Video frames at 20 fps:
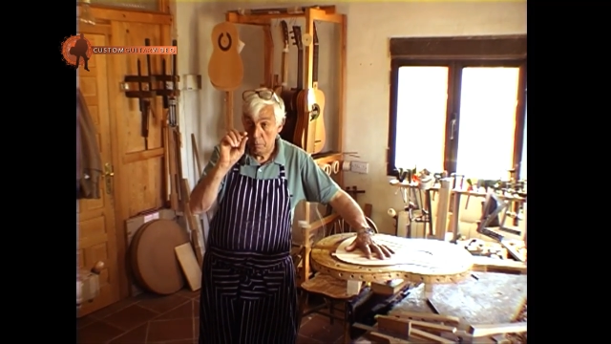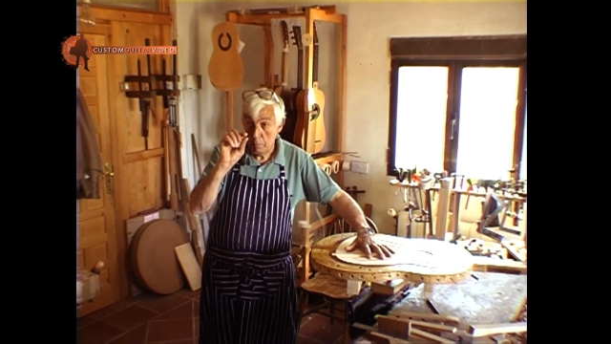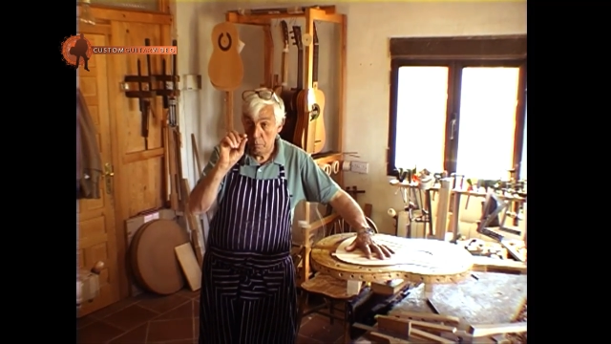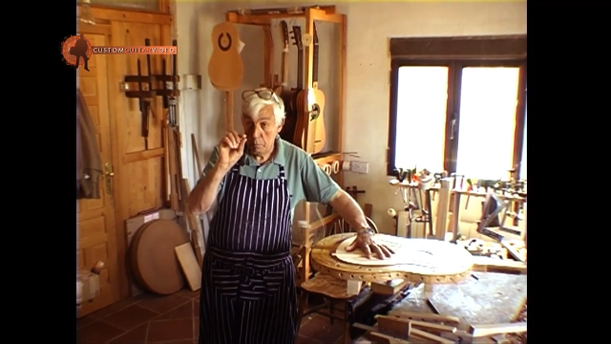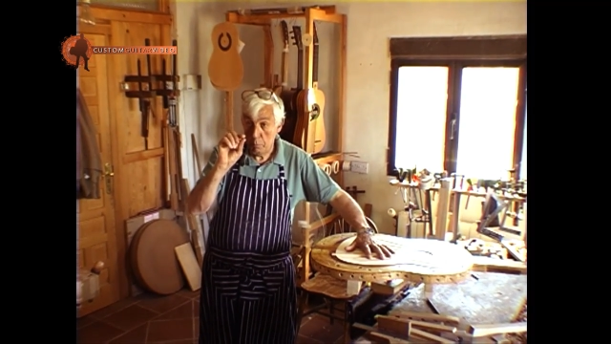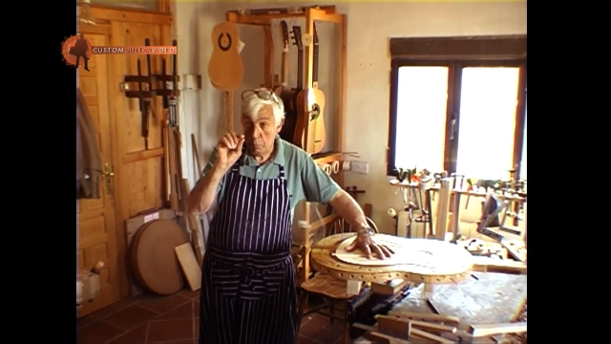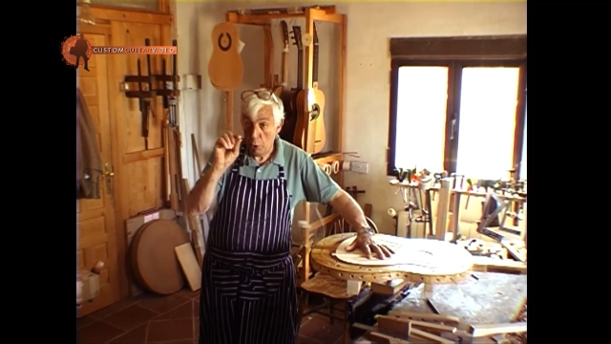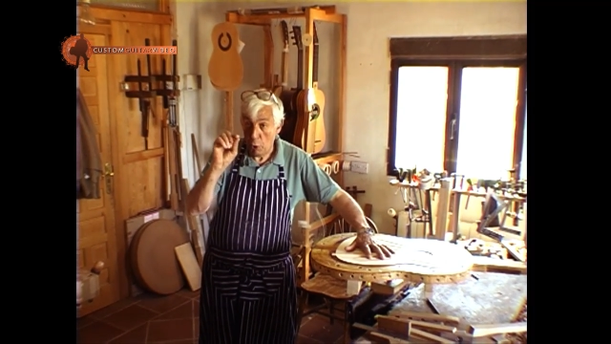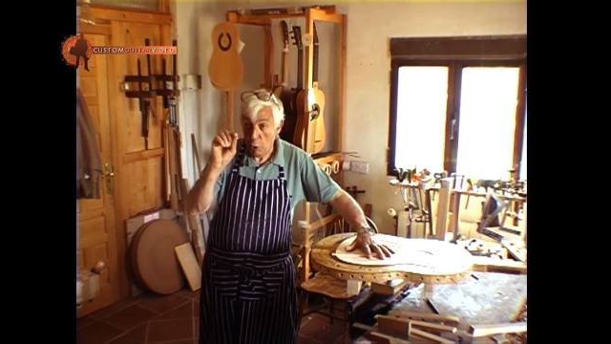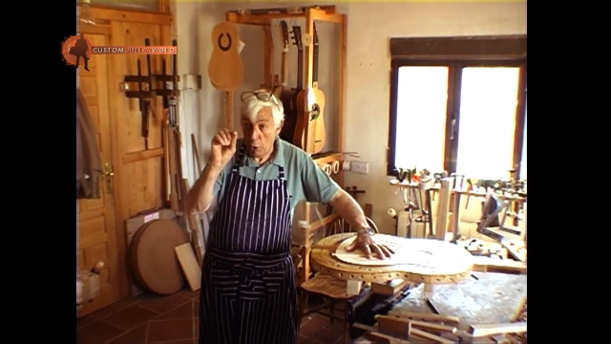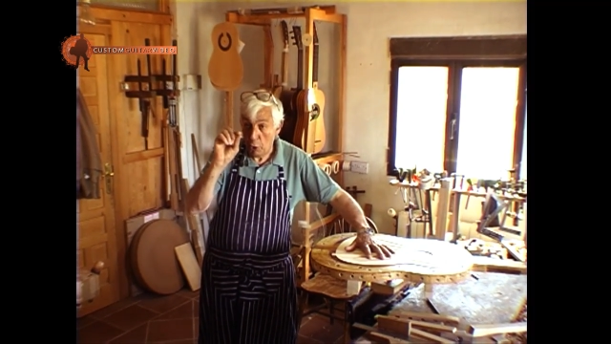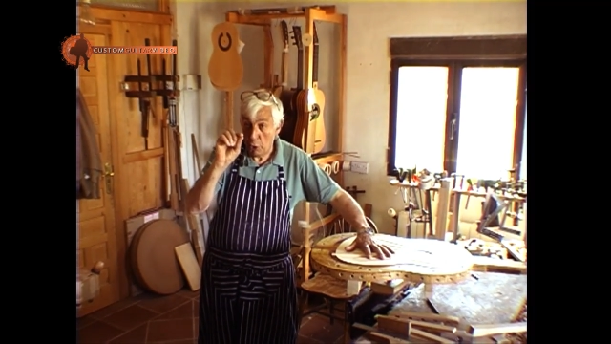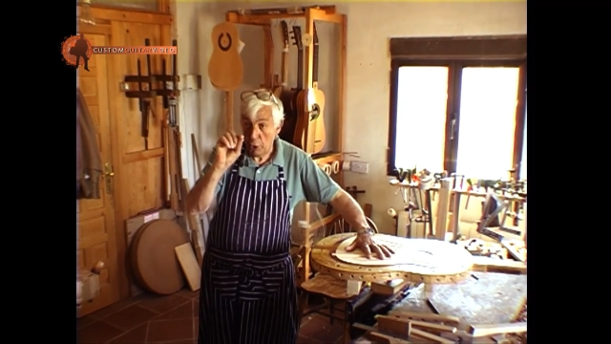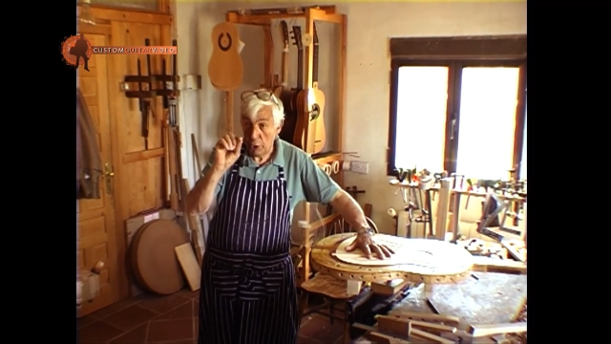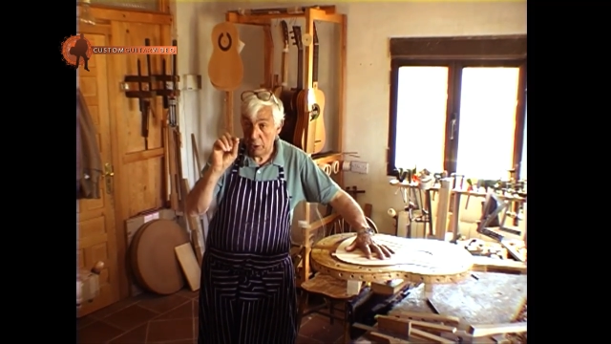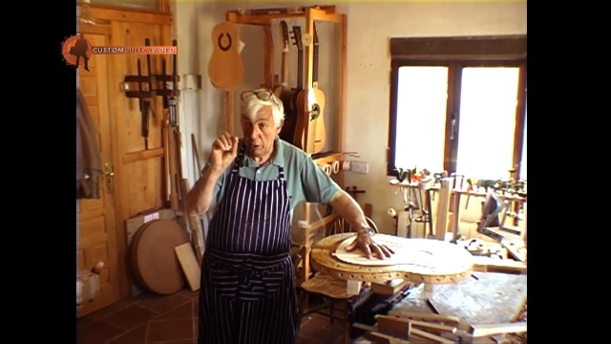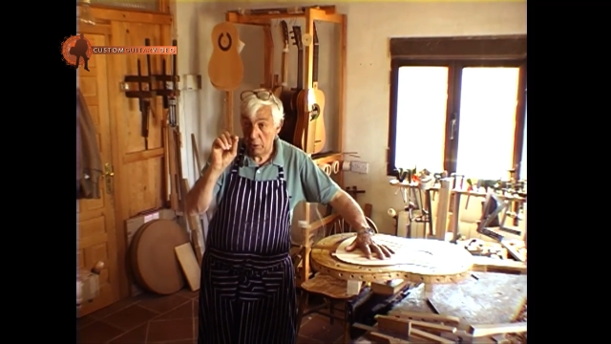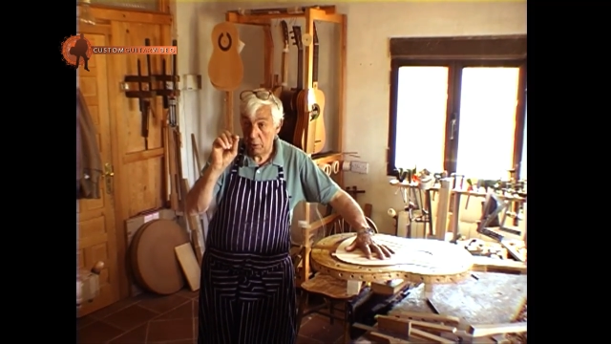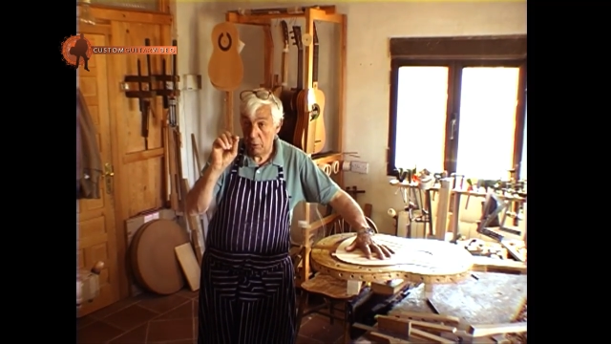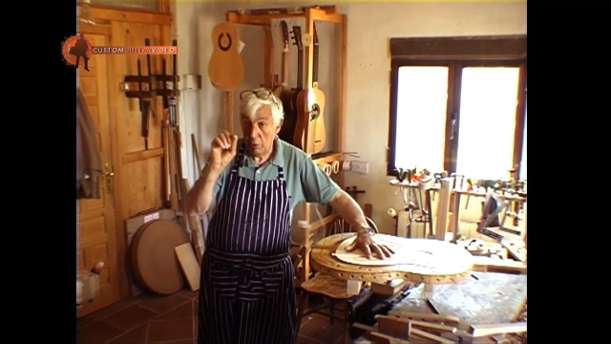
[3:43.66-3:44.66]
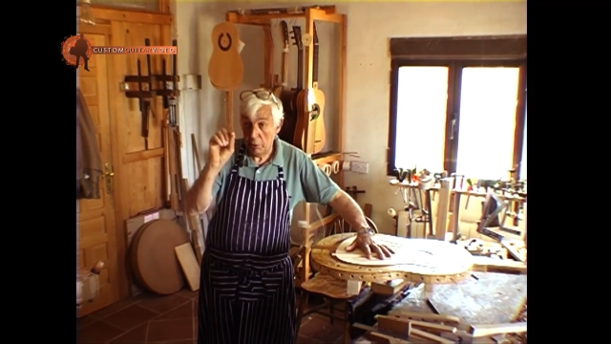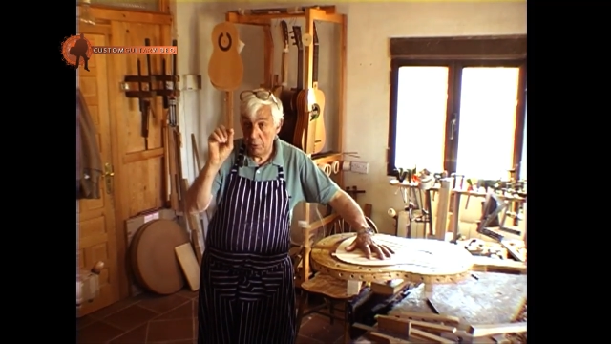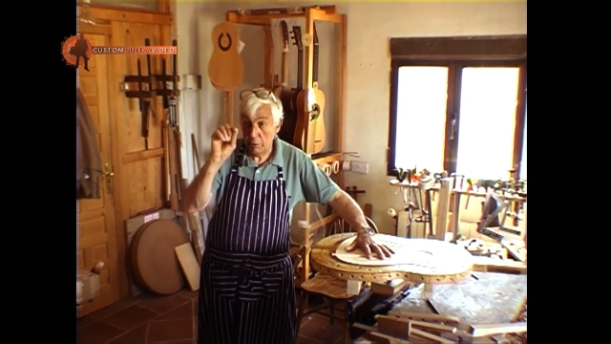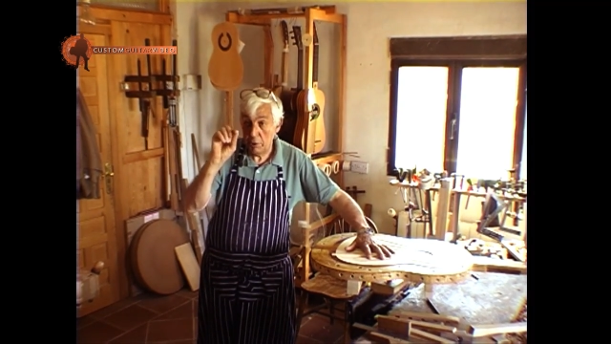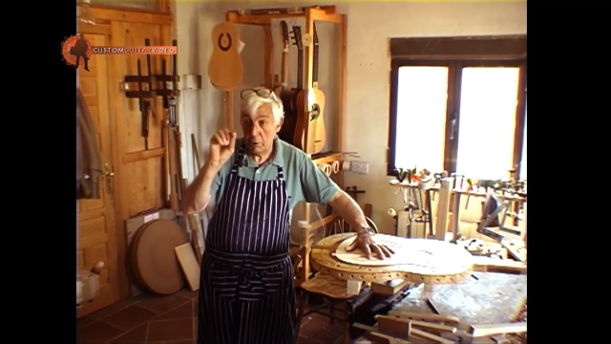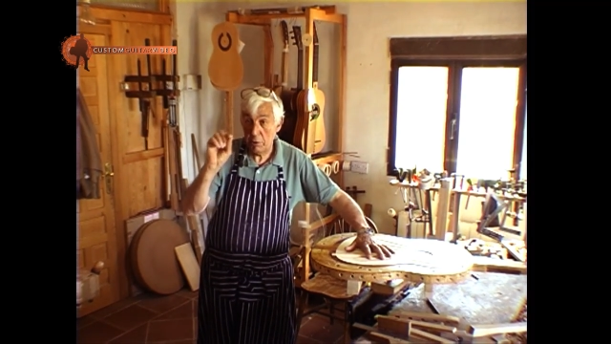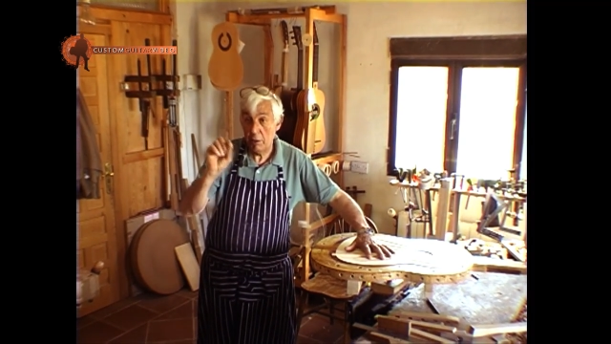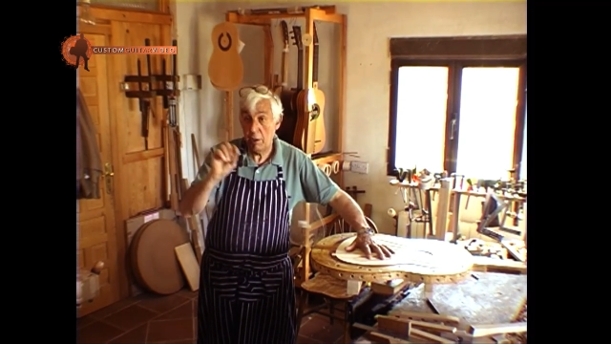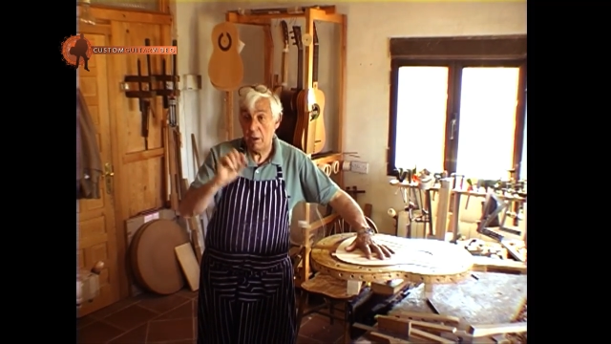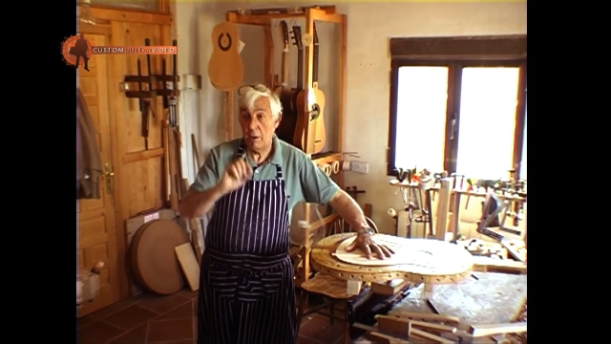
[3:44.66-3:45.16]
point on
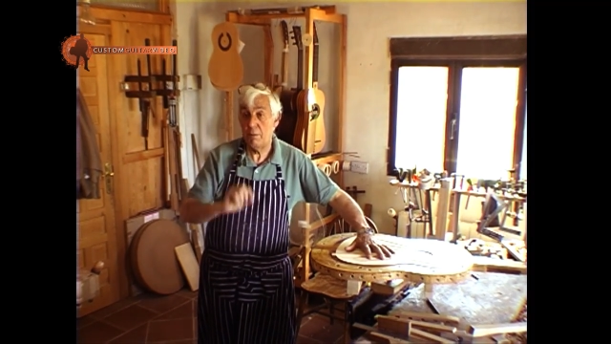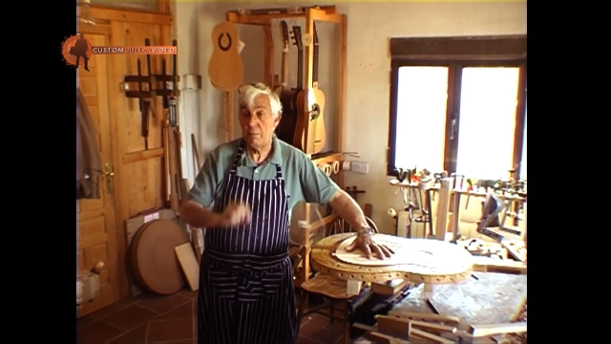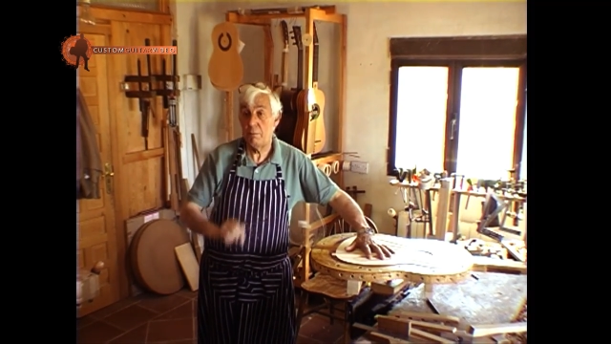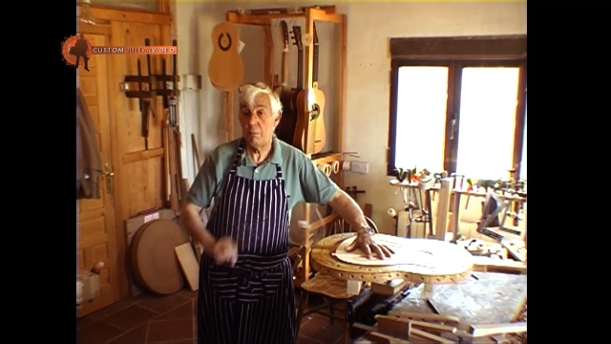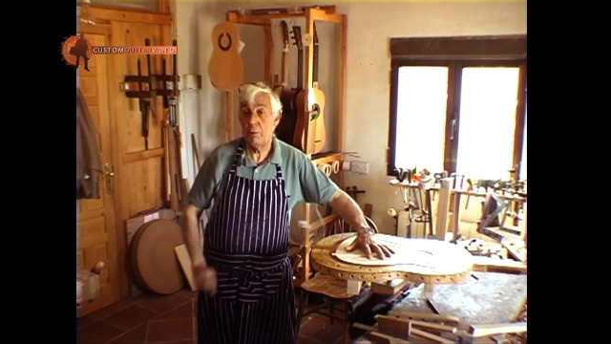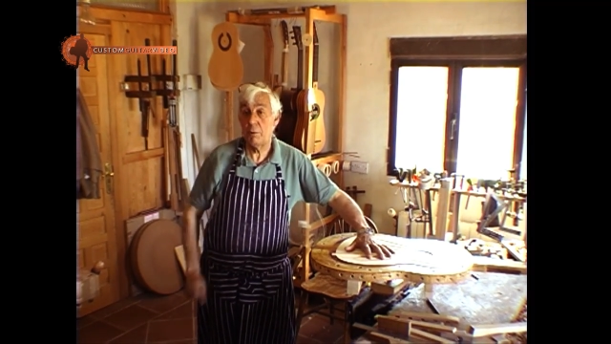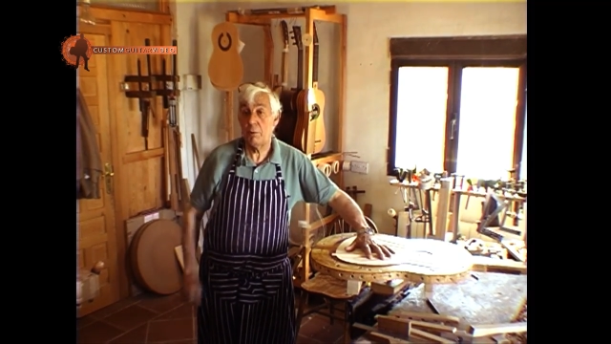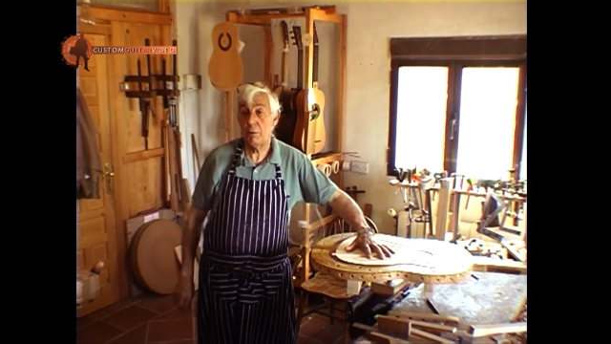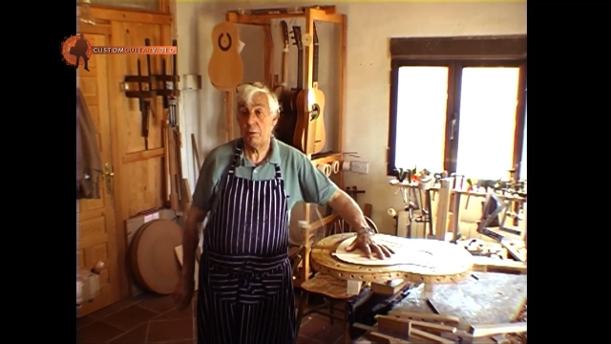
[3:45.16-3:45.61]
the soundboard,